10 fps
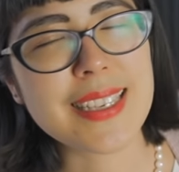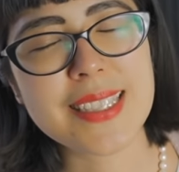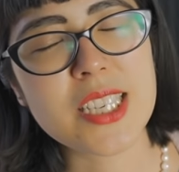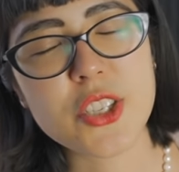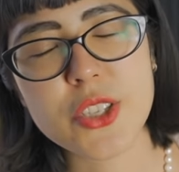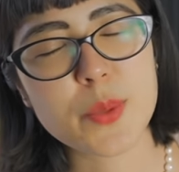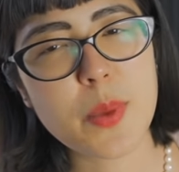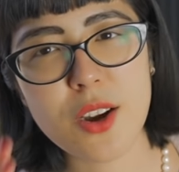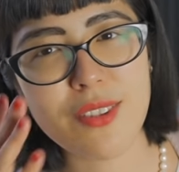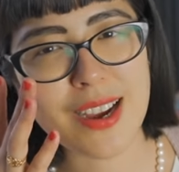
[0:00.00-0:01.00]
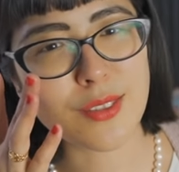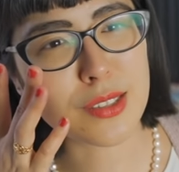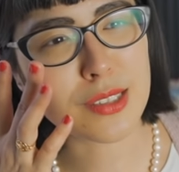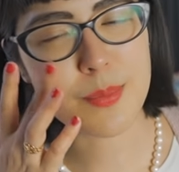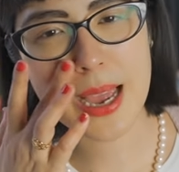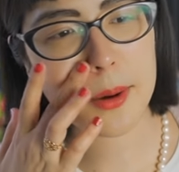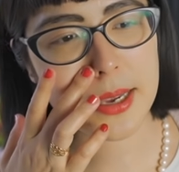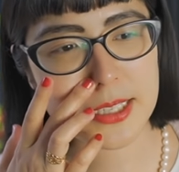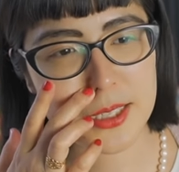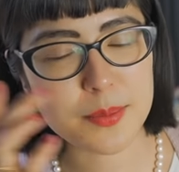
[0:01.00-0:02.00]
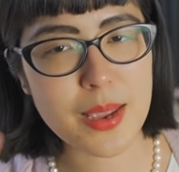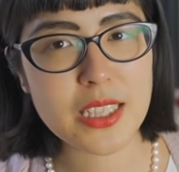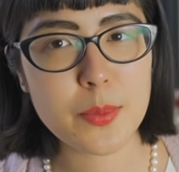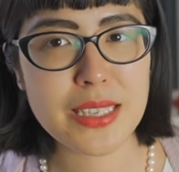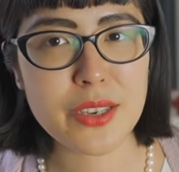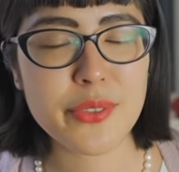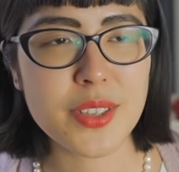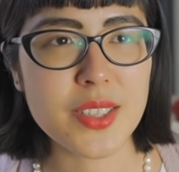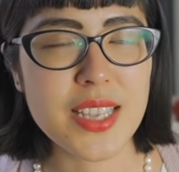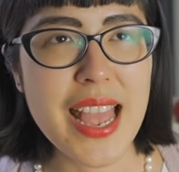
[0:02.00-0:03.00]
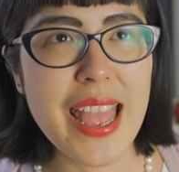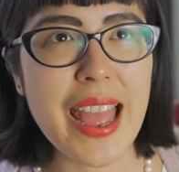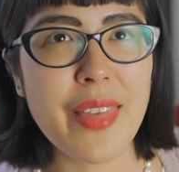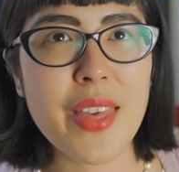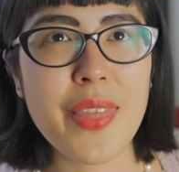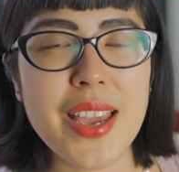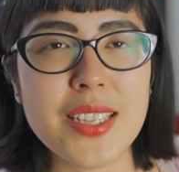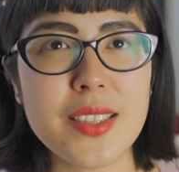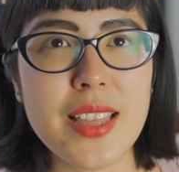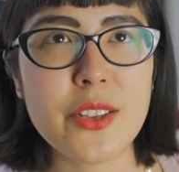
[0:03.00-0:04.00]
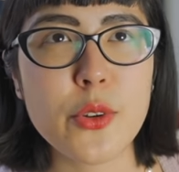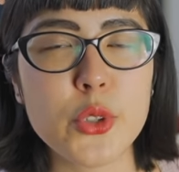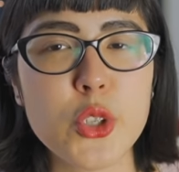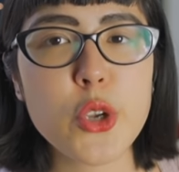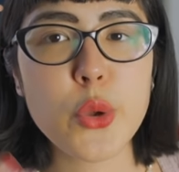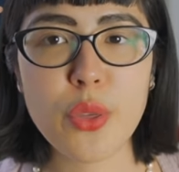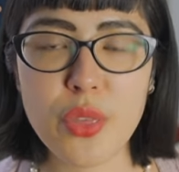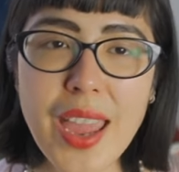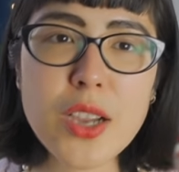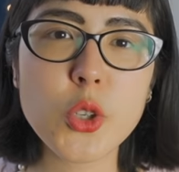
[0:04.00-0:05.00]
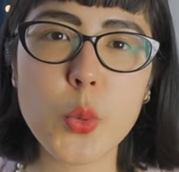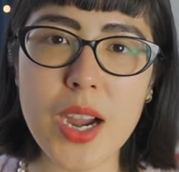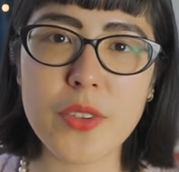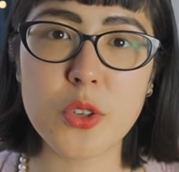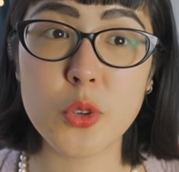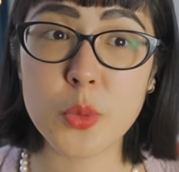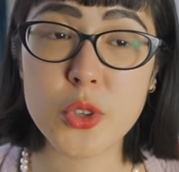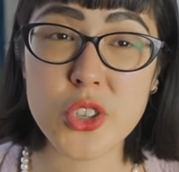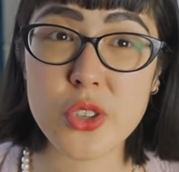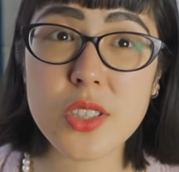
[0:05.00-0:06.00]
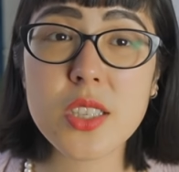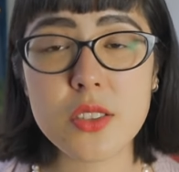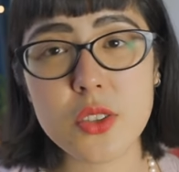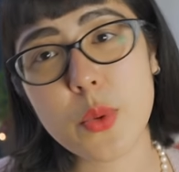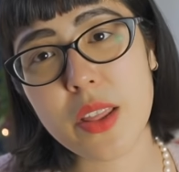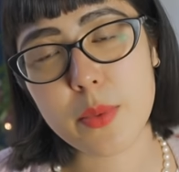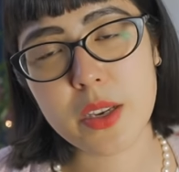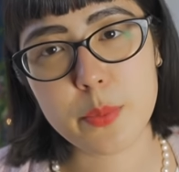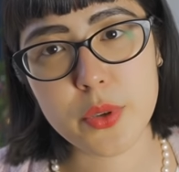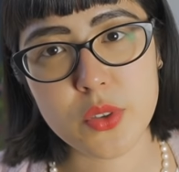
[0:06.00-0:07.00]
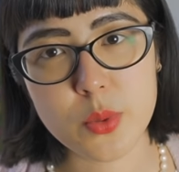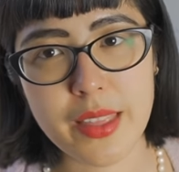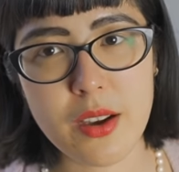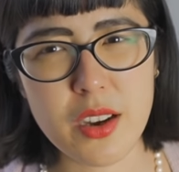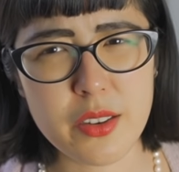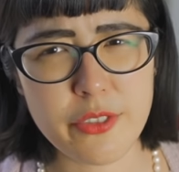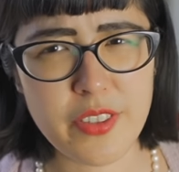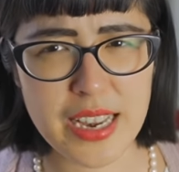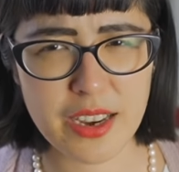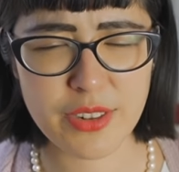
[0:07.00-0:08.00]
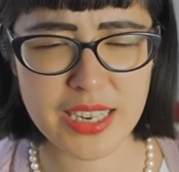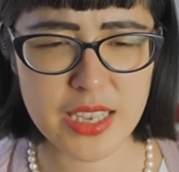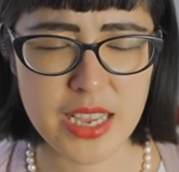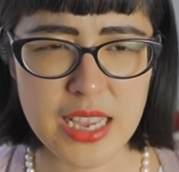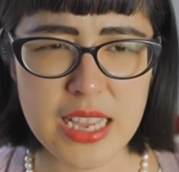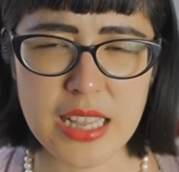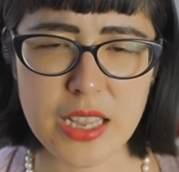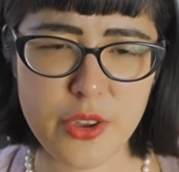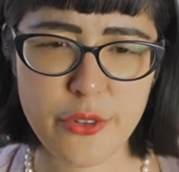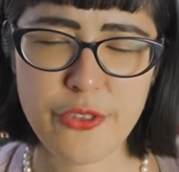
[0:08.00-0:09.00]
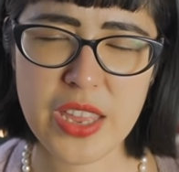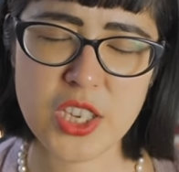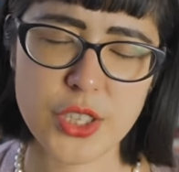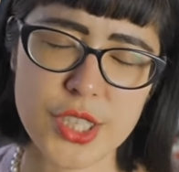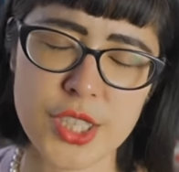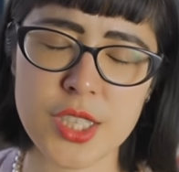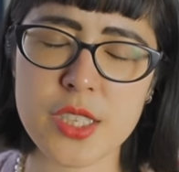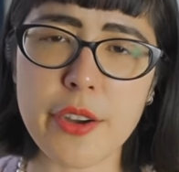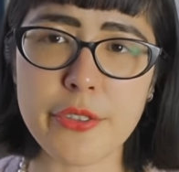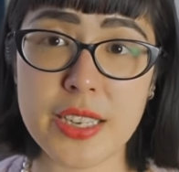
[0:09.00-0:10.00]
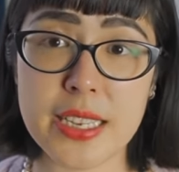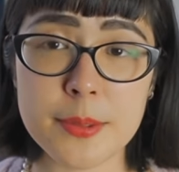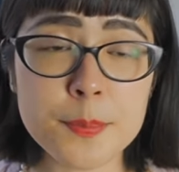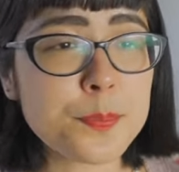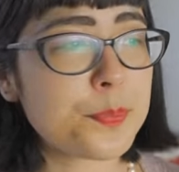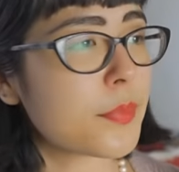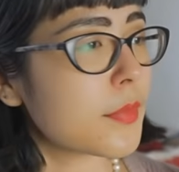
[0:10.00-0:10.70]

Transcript: less stitches per round somehow it just makes a big difference and then they're, they're not too thick to wear in normal shoes you can still wear them in your boots without kind of feeling really like your feet are just stuffed in